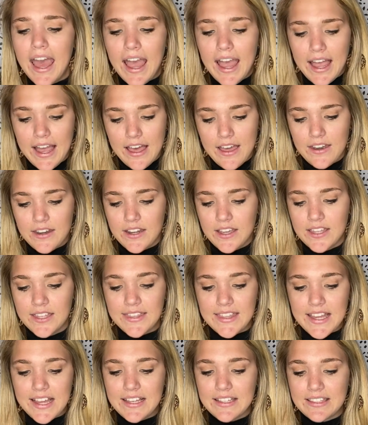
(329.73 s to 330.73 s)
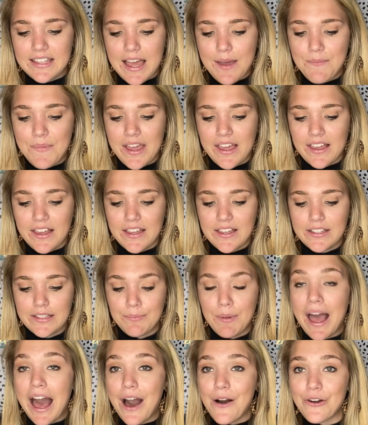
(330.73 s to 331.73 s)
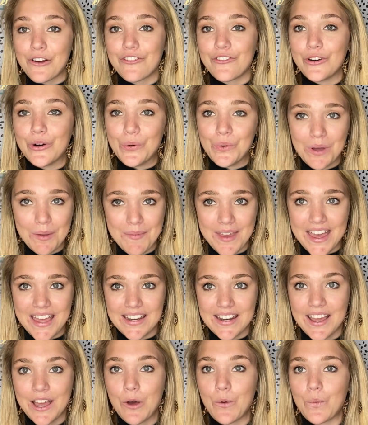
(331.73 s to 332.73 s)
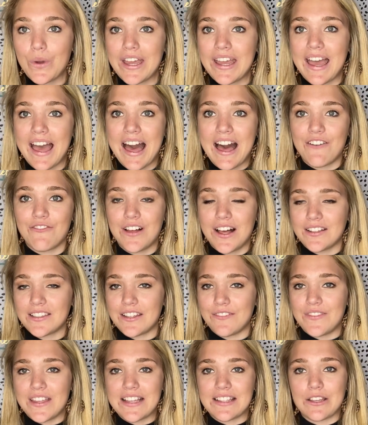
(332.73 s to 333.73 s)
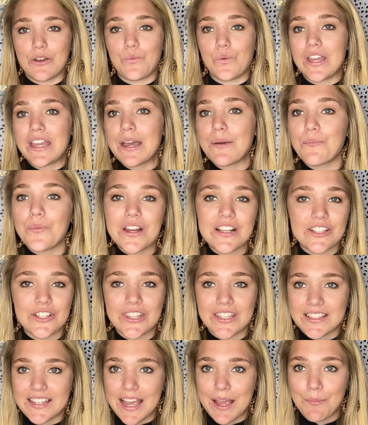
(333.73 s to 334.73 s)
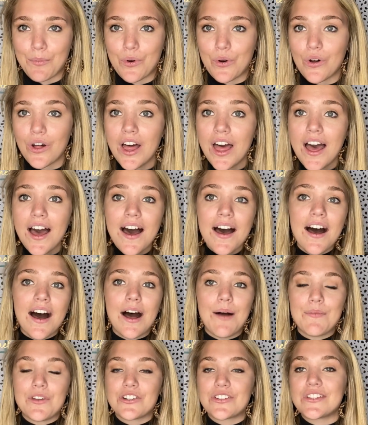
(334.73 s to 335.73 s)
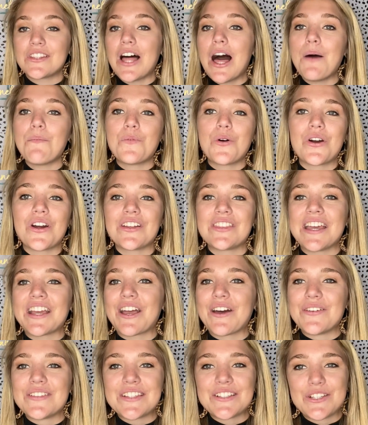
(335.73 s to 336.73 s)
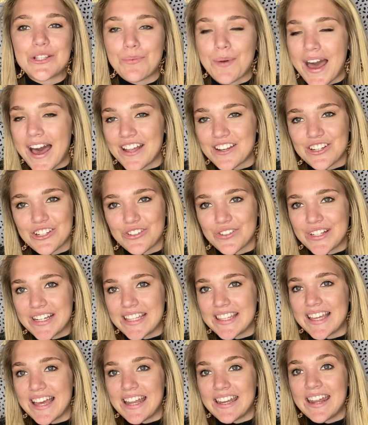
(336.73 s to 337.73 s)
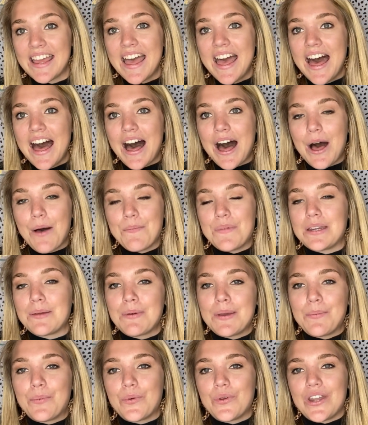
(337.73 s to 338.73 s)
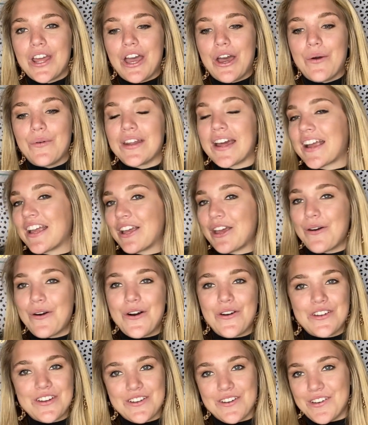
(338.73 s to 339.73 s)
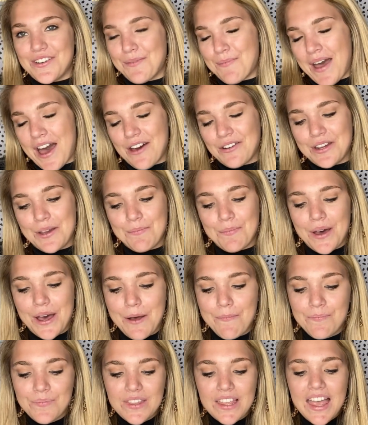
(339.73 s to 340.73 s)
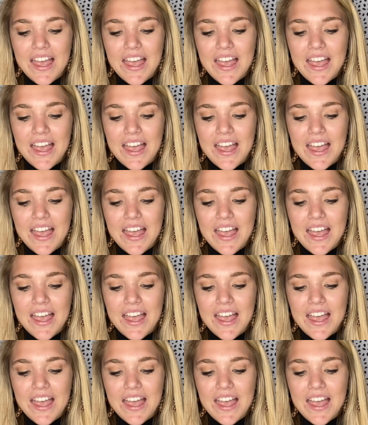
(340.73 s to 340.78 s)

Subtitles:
and things that make us powerful women. We have lots of things that we can bring to the table. There's a lot more that goes into the pageantry than many people know, and I could go on and on about it, but